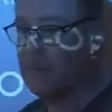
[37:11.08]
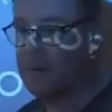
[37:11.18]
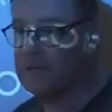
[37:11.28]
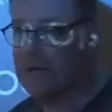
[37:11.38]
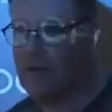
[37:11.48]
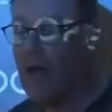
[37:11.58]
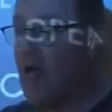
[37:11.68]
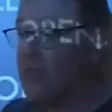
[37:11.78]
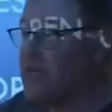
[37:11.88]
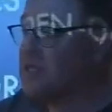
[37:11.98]
end up being together.
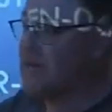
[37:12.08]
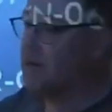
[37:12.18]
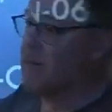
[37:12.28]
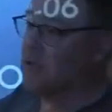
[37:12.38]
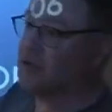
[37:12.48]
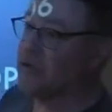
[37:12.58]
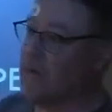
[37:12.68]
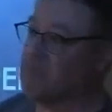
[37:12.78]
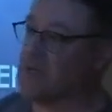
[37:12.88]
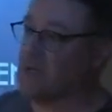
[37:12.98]
This is how the military
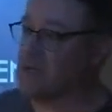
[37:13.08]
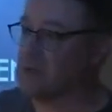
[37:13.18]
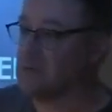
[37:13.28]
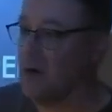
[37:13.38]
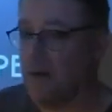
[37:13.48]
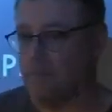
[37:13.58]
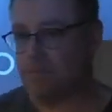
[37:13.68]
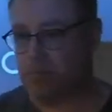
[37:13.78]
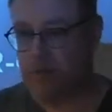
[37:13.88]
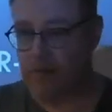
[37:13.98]
names things. I
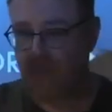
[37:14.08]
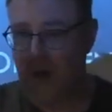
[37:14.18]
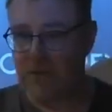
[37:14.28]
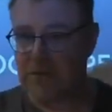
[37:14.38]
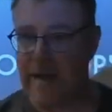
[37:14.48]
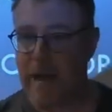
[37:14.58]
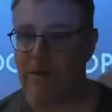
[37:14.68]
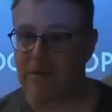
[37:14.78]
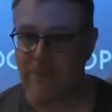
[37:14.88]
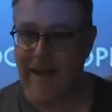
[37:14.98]
did five years in the
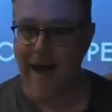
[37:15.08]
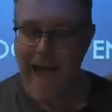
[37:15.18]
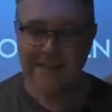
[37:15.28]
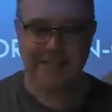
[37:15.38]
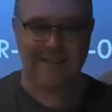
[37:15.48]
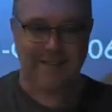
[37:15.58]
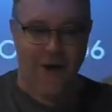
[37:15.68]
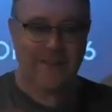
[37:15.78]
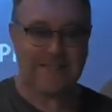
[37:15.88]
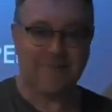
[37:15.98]
army. I actually
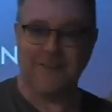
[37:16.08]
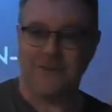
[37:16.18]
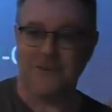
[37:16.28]
got something